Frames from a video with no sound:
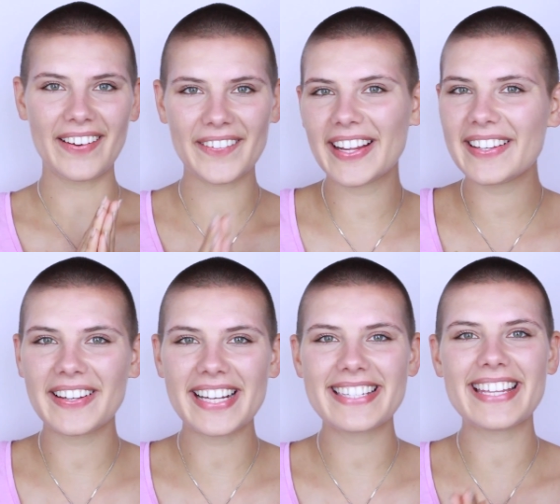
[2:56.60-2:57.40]
Alright you
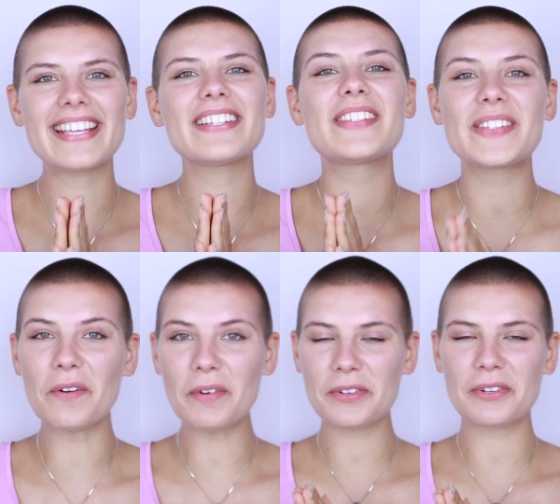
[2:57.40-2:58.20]
guys, thank you so
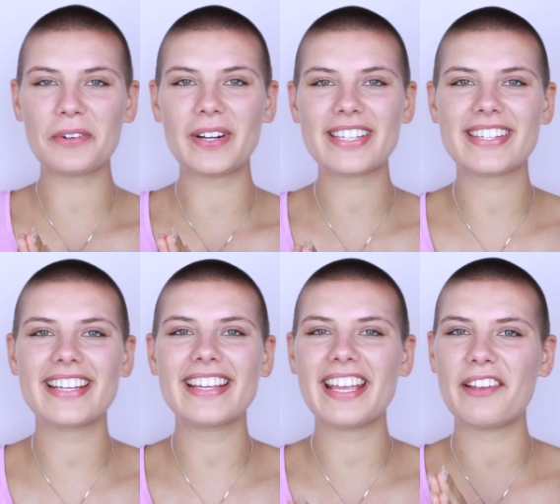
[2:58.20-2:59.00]
much for
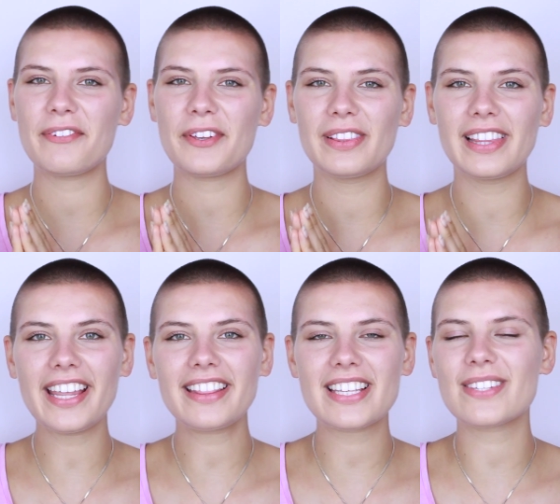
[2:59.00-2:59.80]
watching. If you
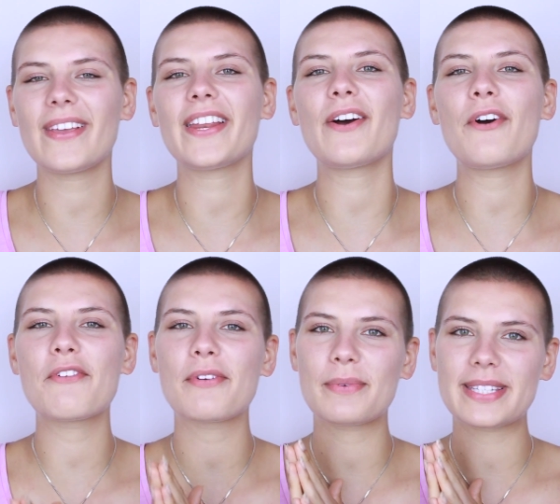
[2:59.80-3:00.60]
liked this video,
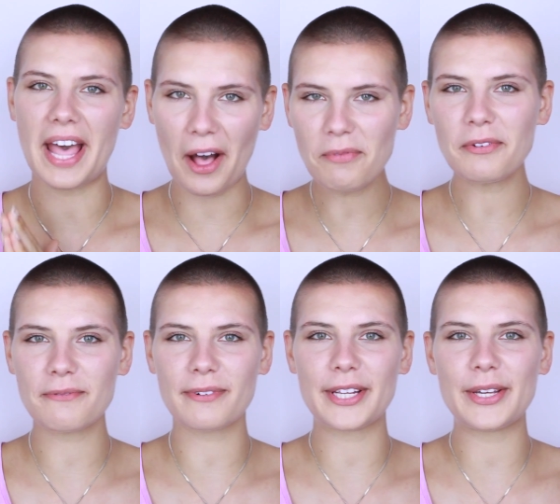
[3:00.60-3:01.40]
if it was helpful
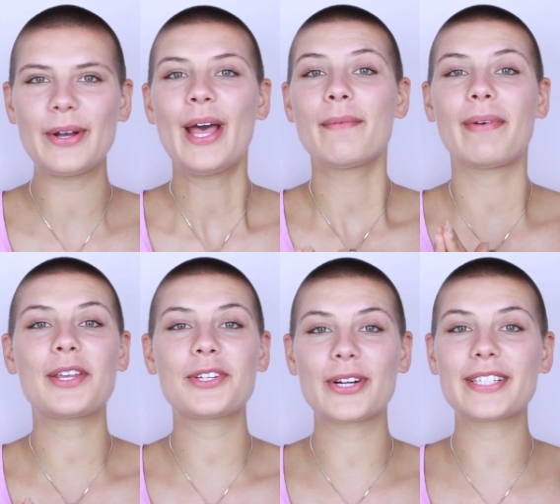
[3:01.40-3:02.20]
for you, make
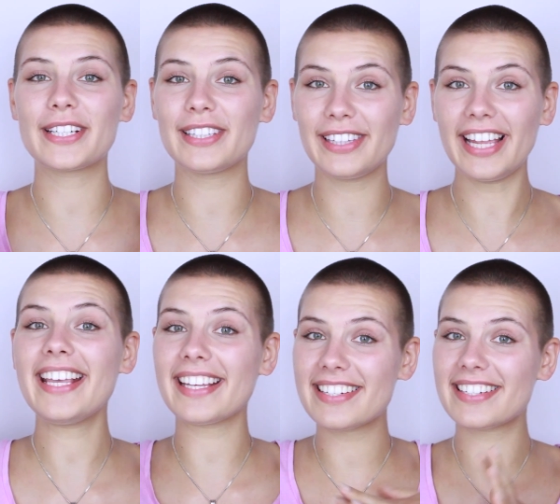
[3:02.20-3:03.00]
sure to
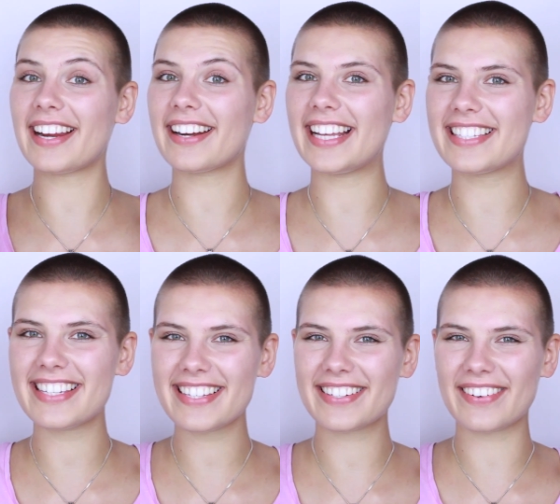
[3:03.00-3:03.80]
like, share and
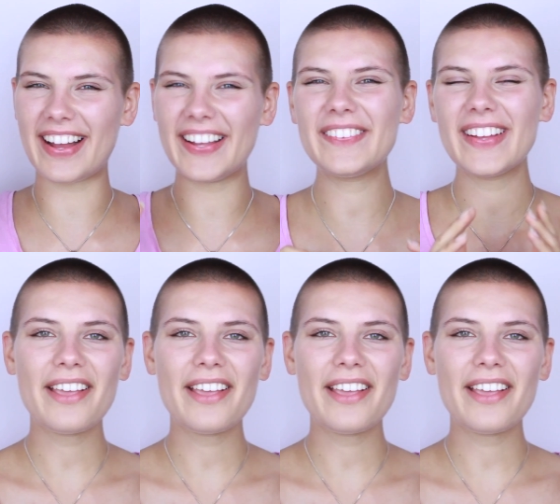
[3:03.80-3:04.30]
subscribe.